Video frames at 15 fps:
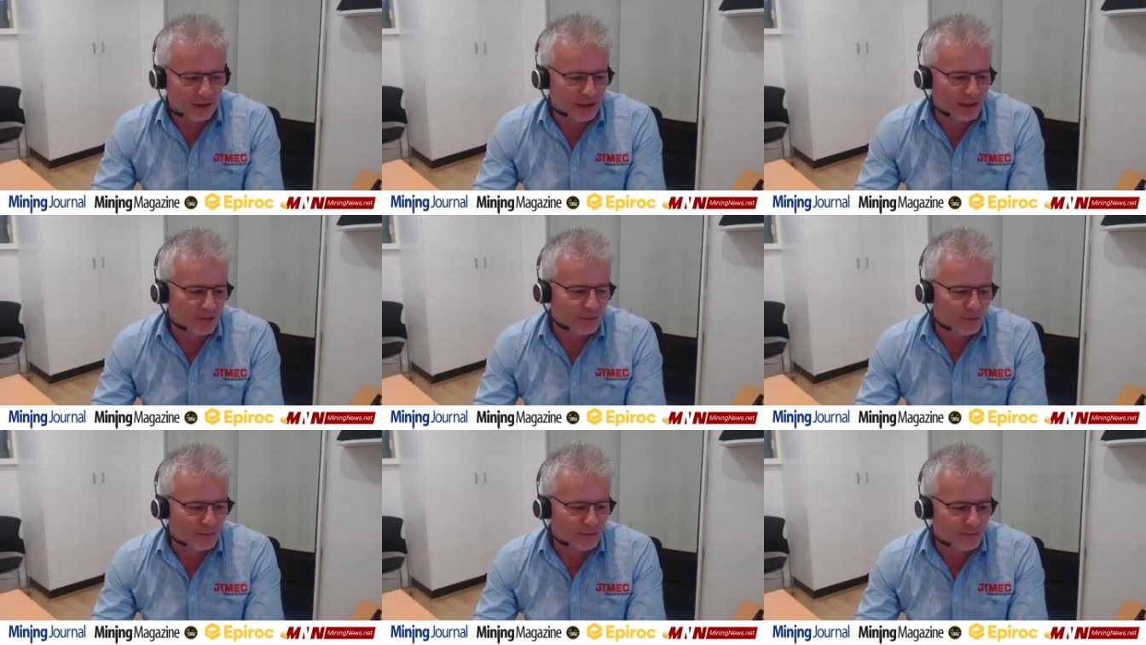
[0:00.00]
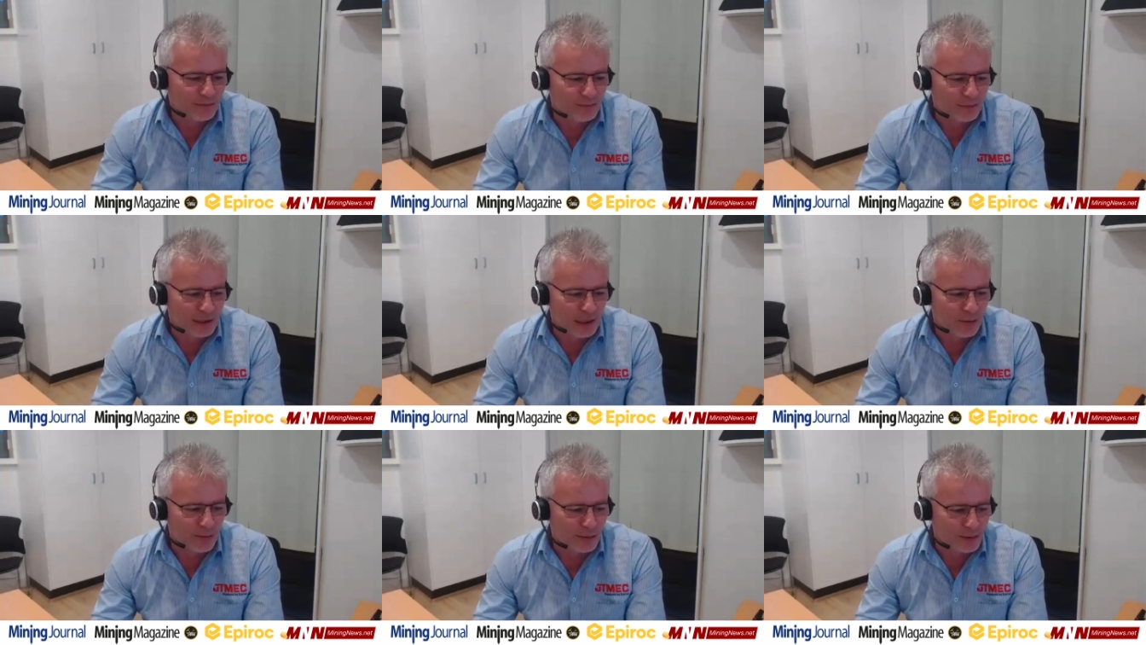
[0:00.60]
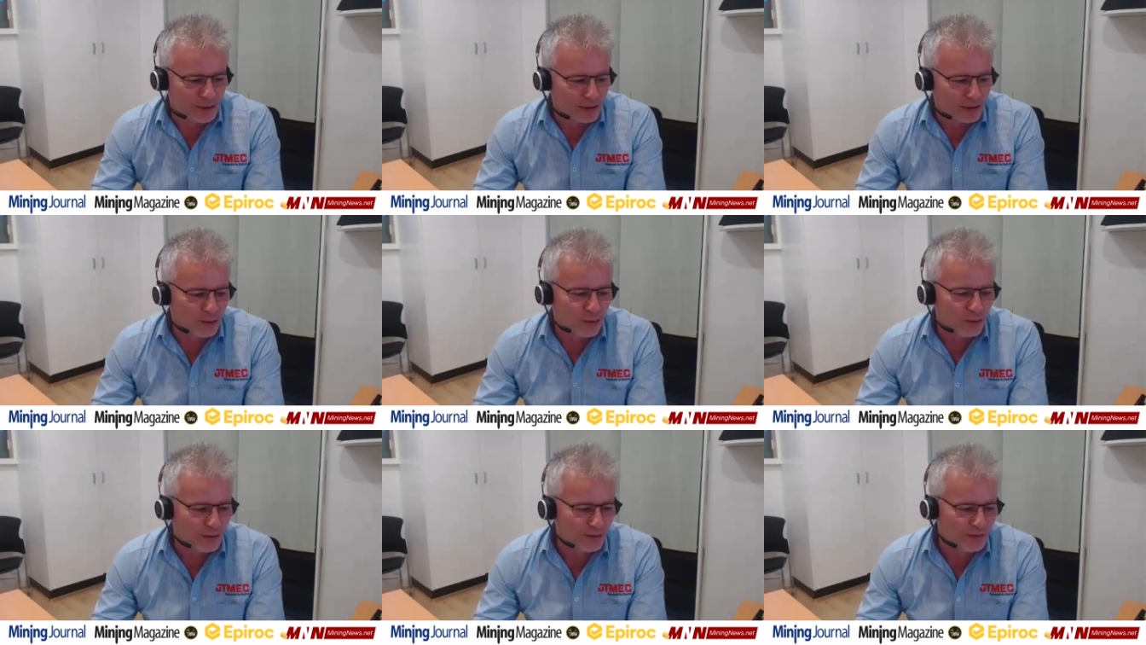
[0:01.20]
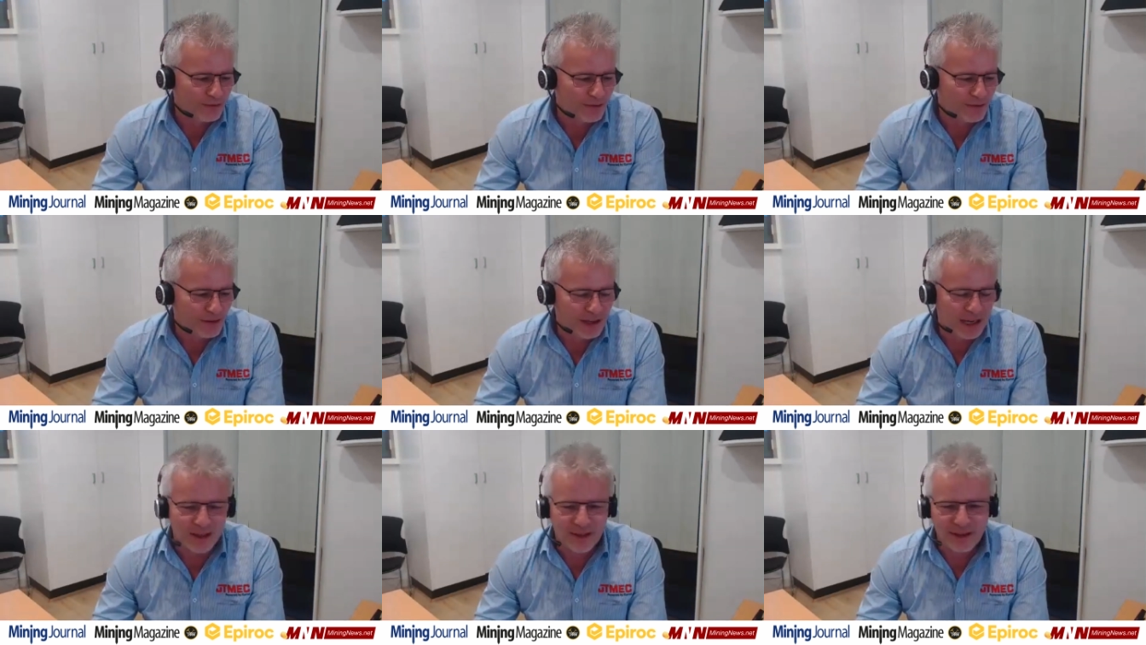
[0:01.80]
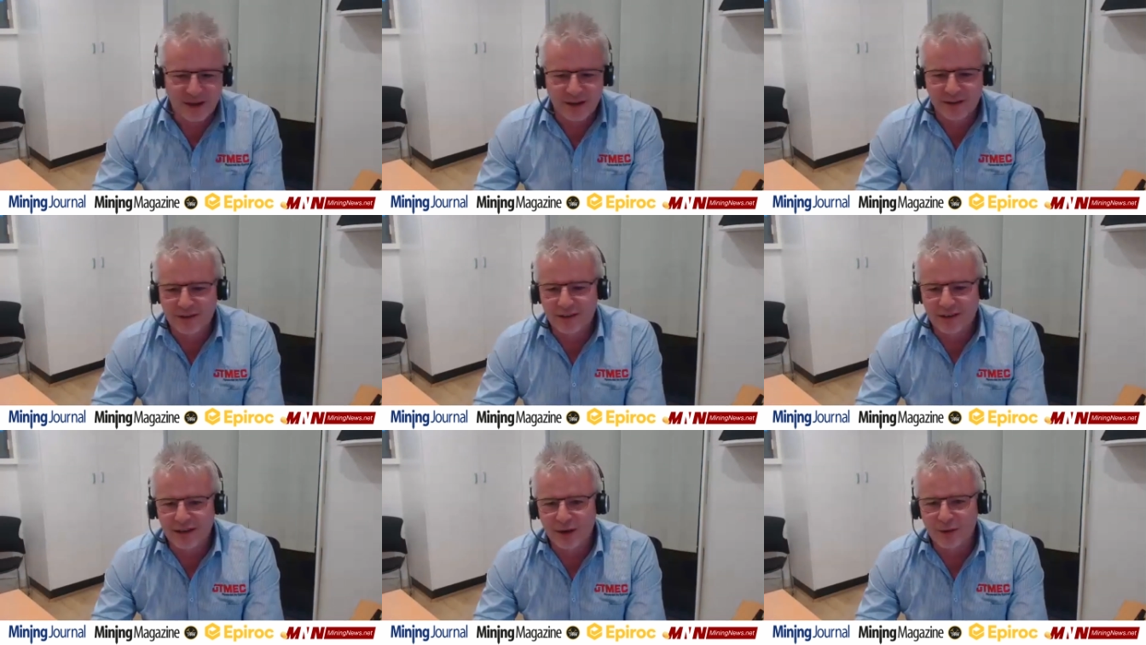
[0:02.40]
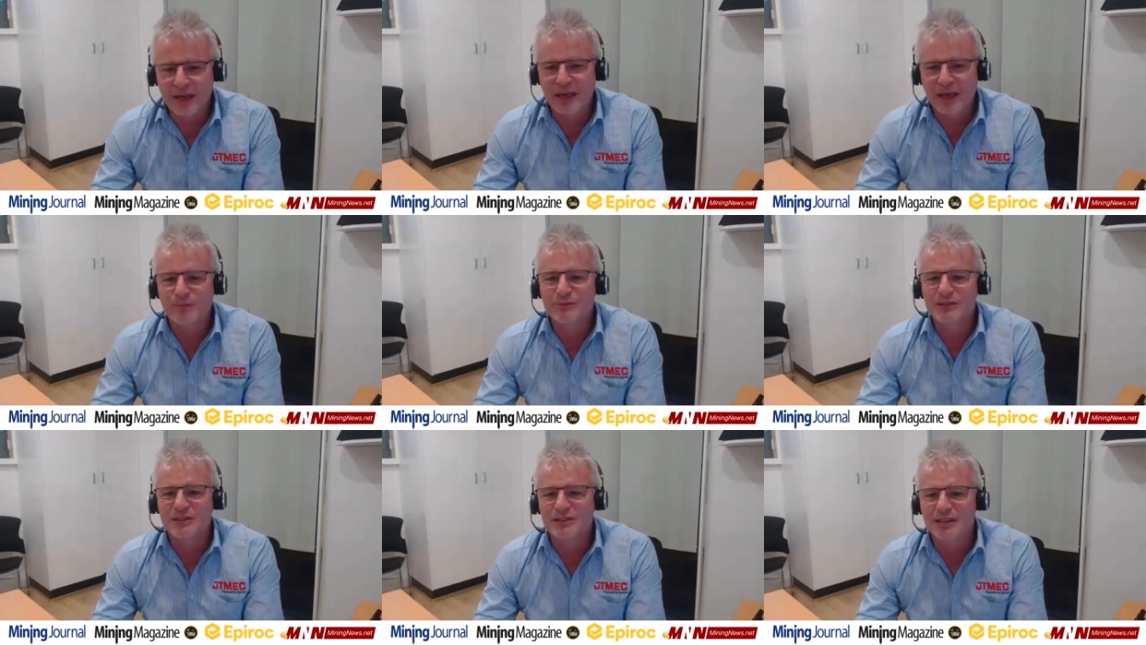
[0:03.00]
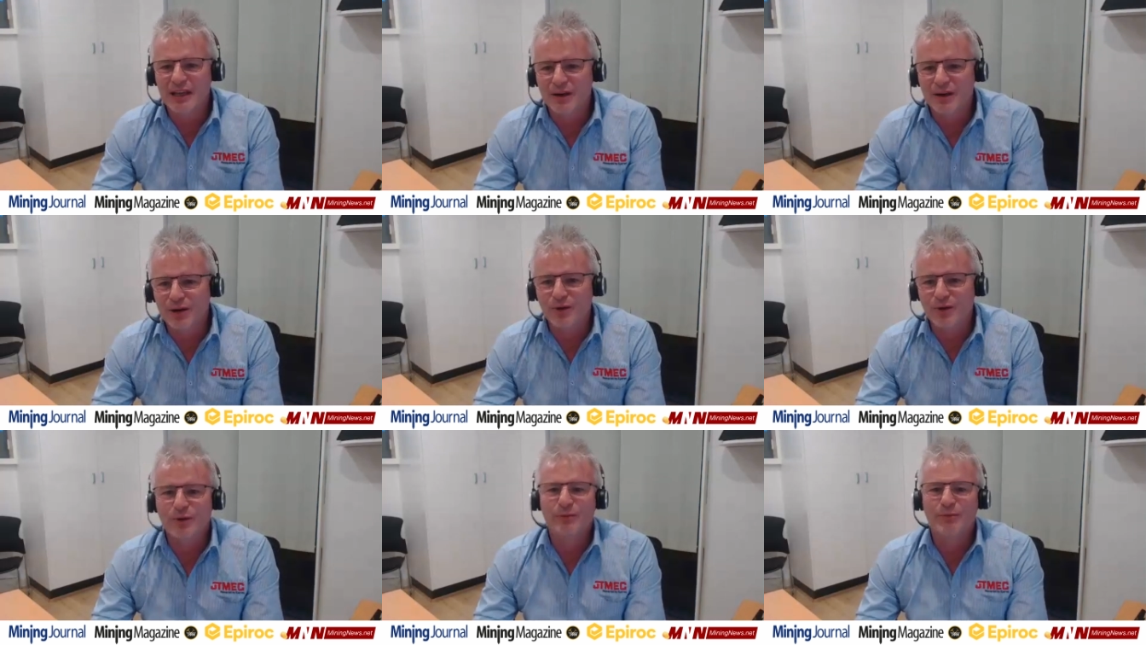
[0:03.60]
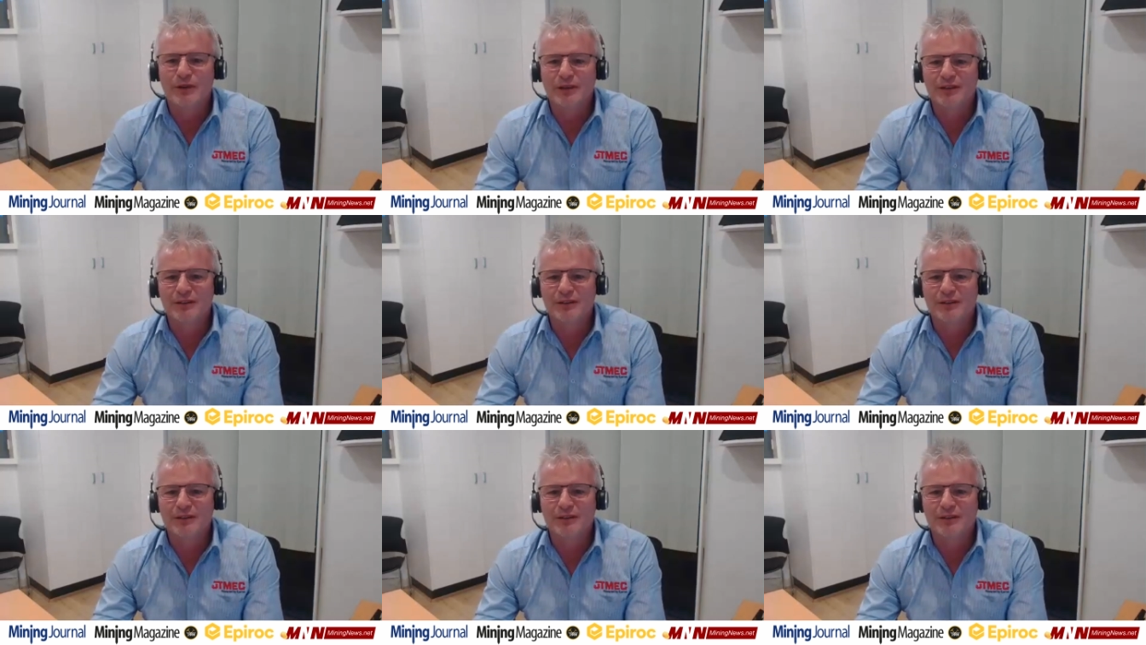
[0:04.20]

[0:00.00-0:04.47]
And we don't want to ignore the other OEMs and their equipment.